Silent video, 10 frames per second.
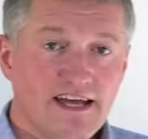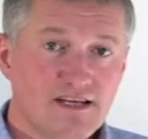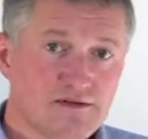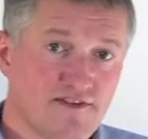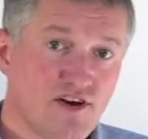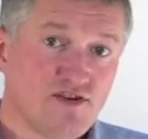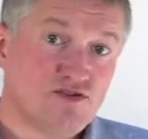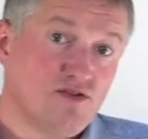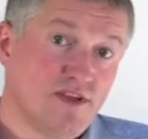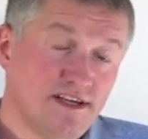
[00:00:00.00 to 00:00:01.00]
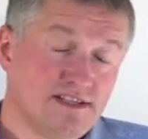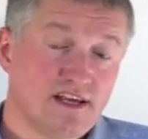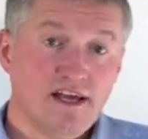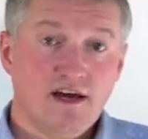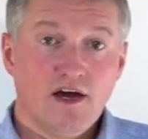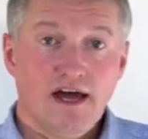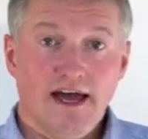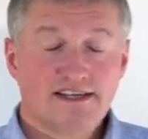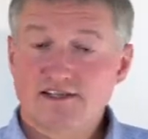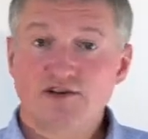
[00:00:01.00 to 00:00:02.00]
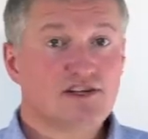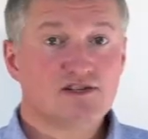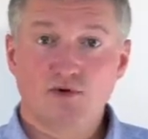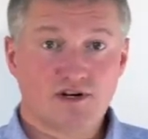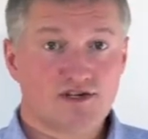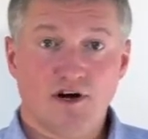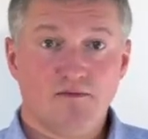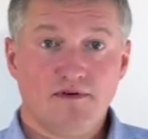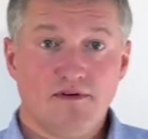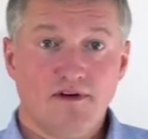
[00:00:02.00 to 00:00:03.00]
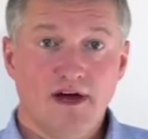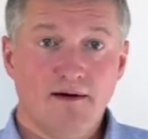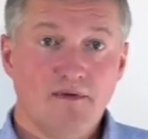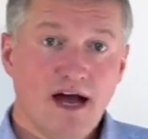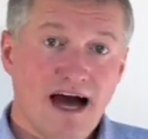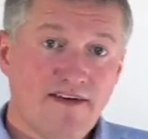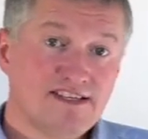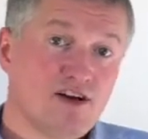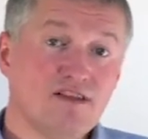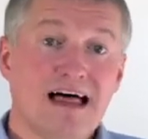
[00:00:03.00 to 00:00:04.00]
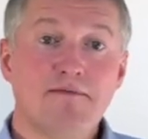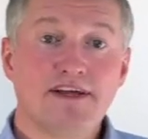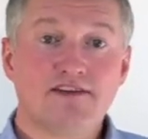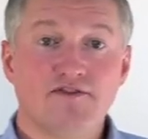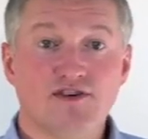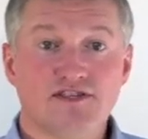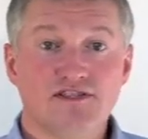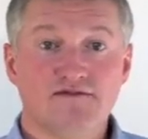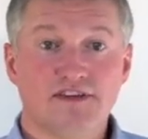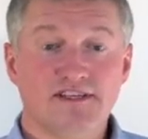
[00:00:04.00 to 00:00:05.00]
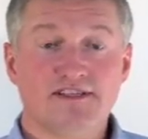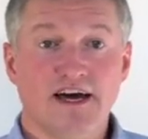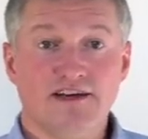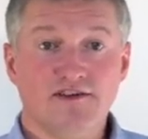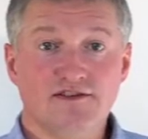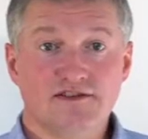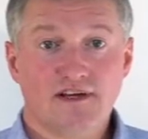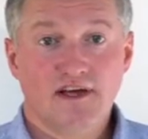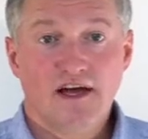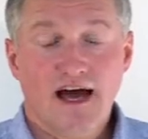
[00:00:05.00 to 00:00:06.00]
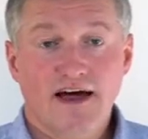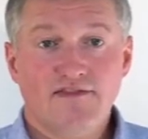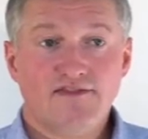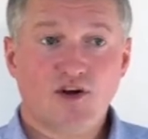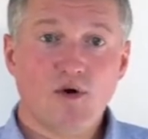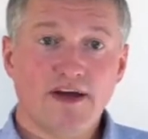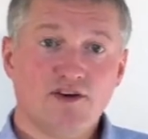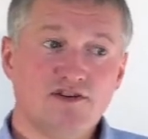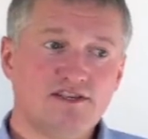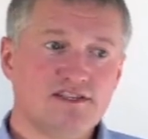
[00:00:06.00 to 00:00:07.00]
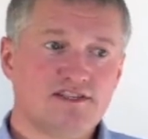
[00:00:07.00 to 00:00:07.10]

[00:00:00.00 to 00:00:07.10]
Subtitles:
terms of how you do this, it's good as a workshop. I've actually got laminated versions of these that I use, and they're quite good just